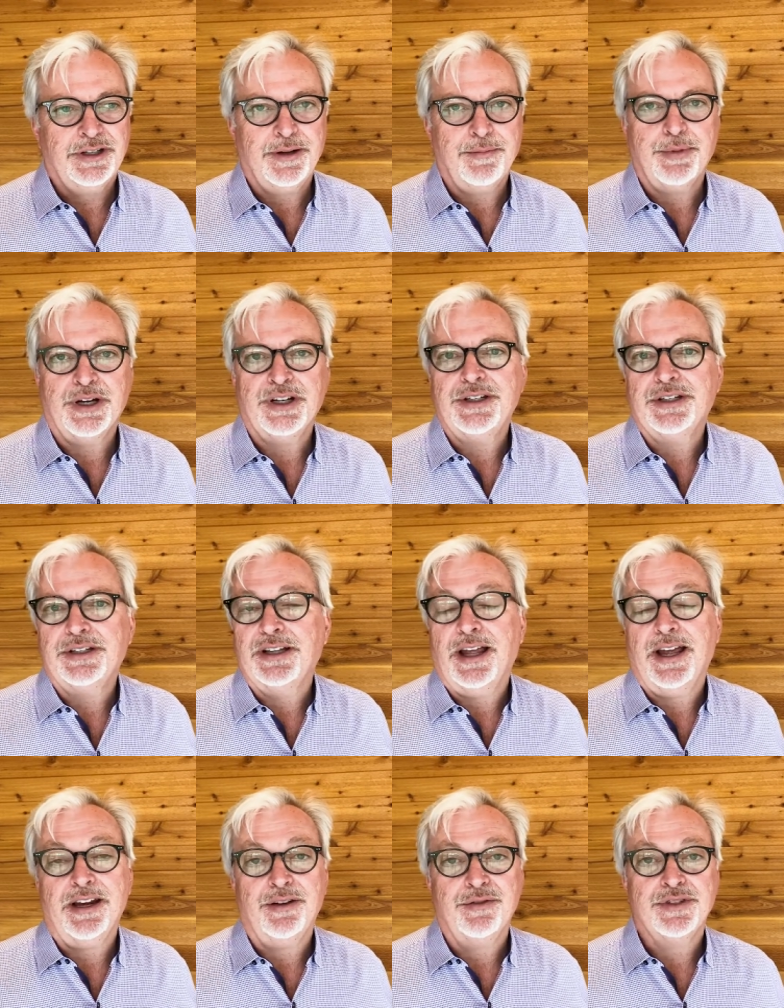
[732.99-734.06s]
abundant
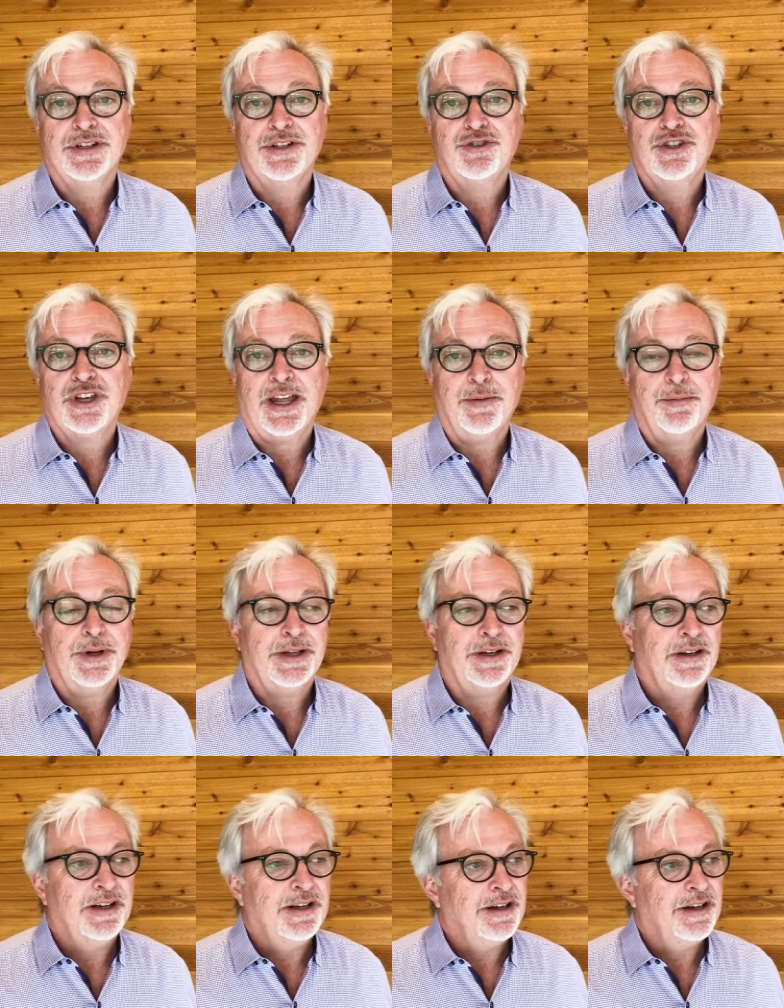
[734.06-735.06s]
light of sunshine, but